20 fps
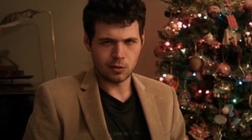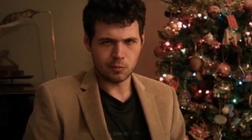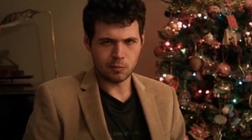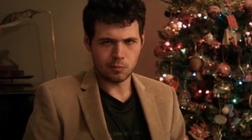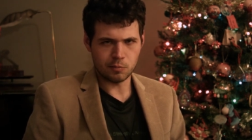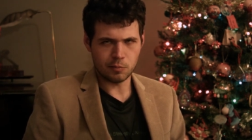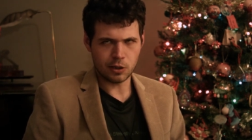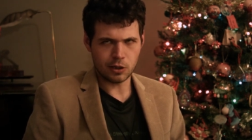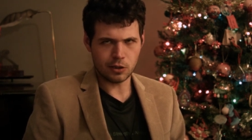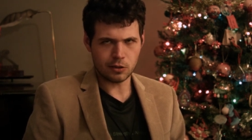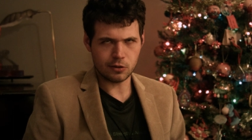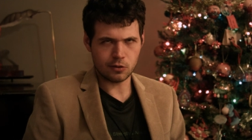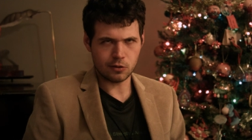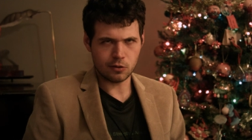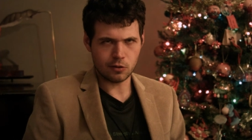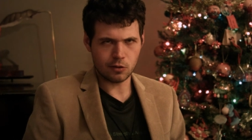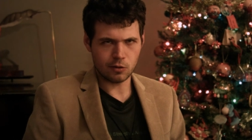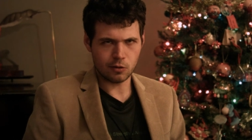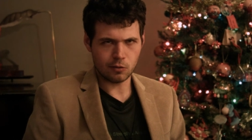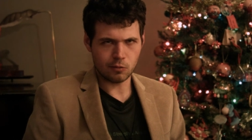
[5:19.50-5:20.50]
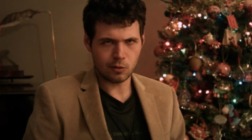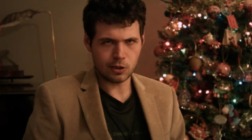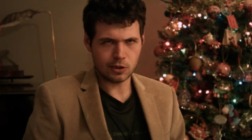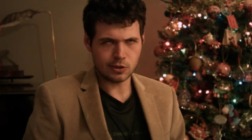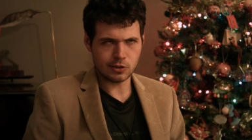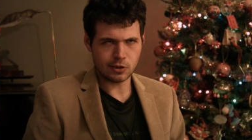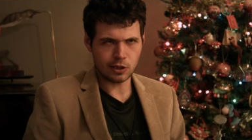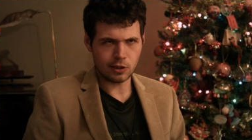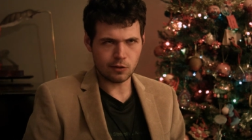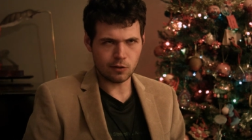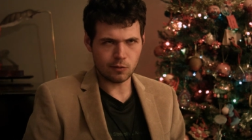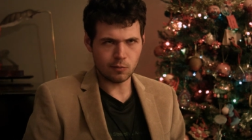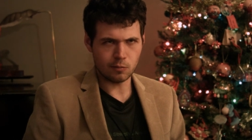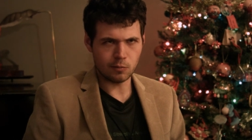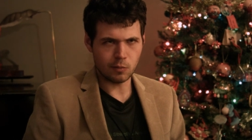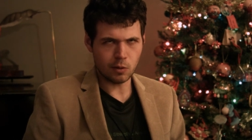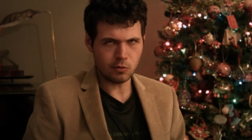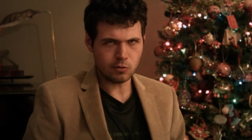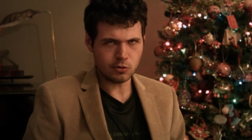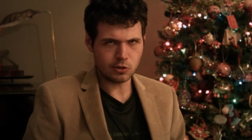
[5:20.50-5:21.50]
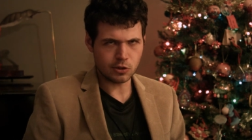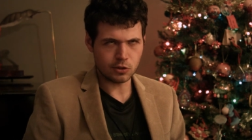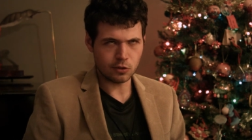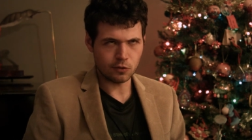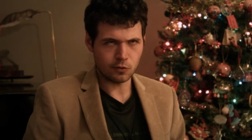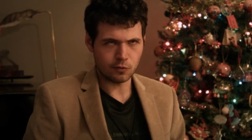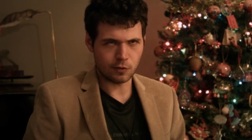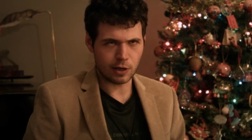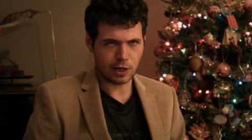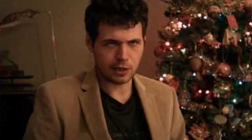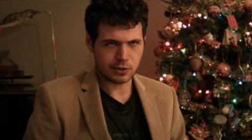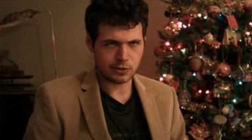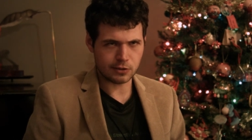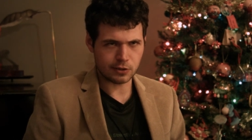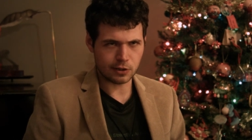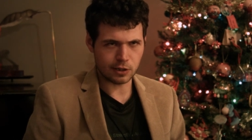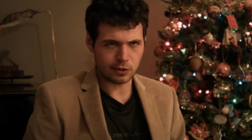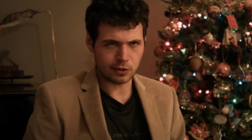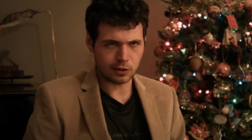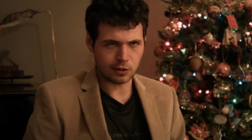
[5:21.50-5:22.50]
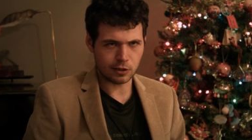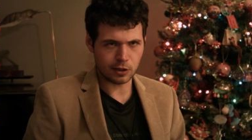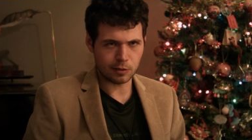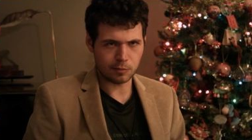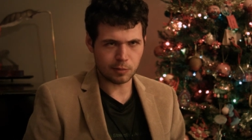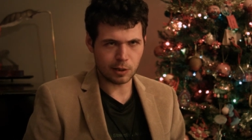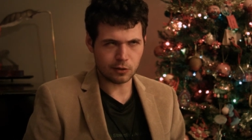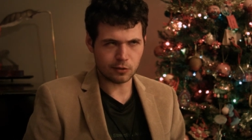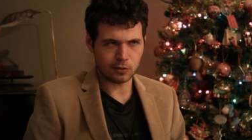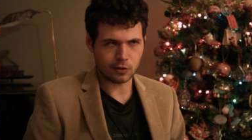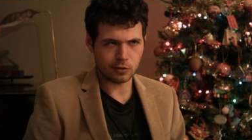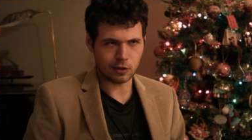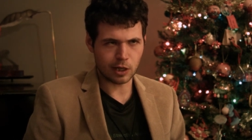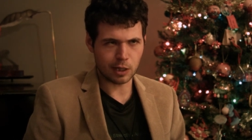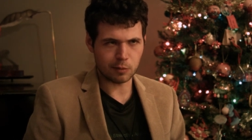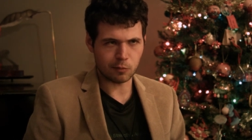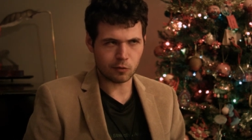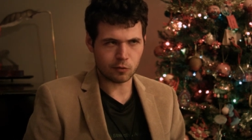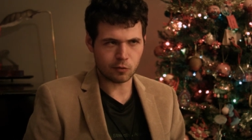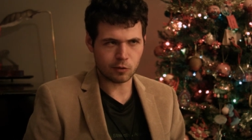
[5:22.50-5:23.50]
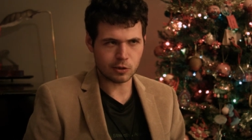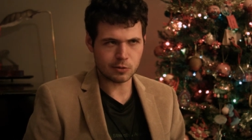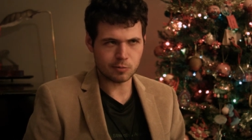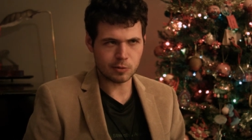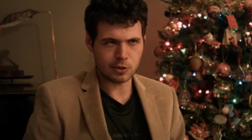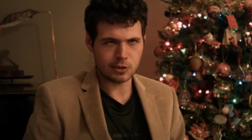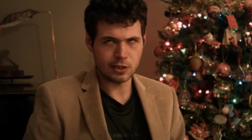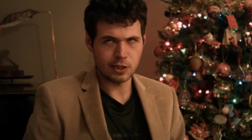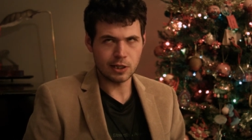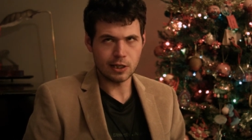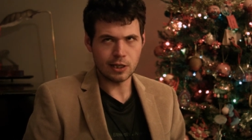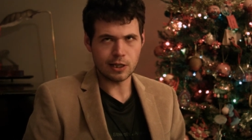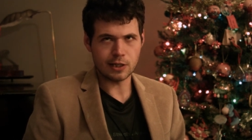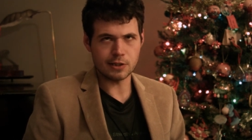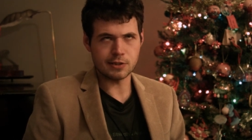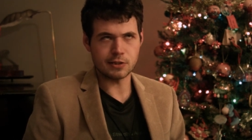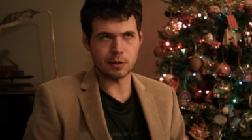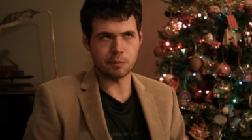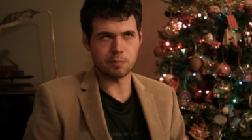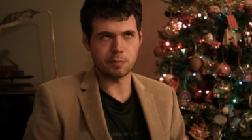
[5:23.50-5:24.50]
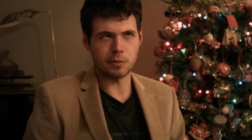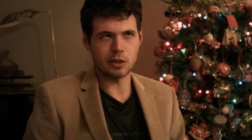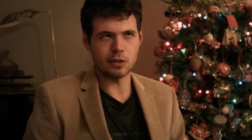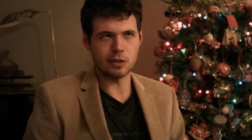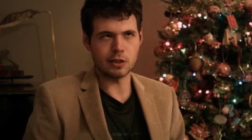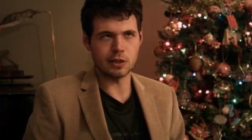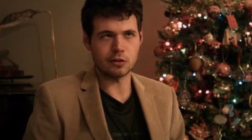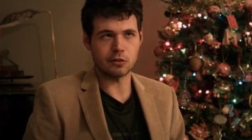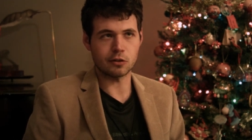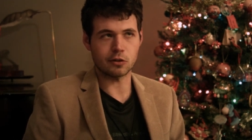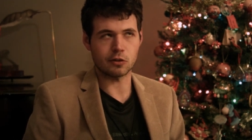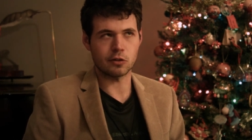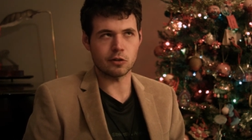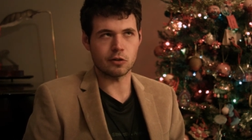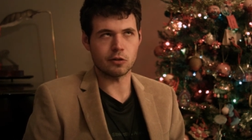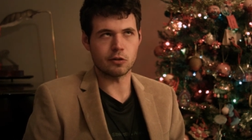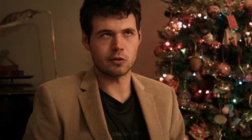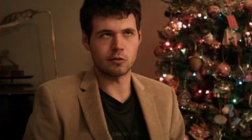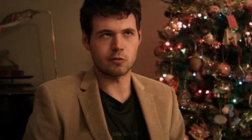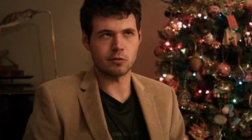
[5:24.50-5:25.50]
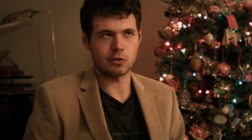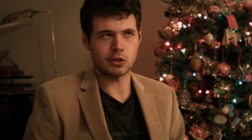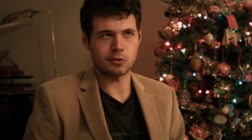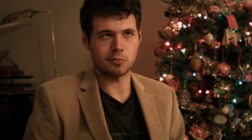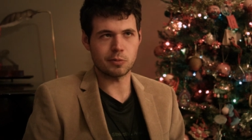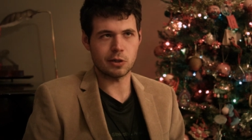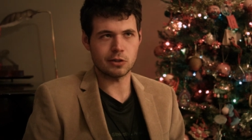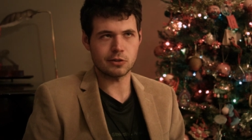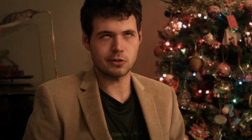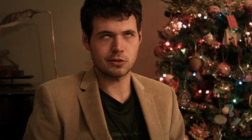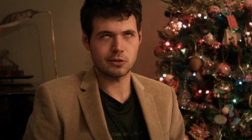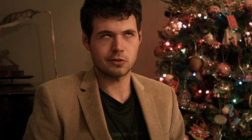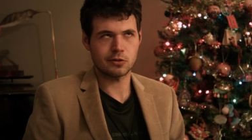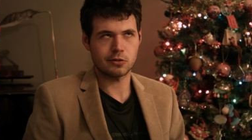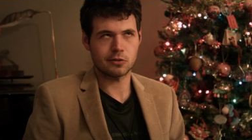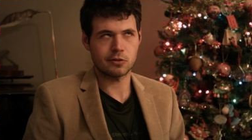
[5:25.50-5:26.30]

But what is most fascinating about the time of Christmas is the political response.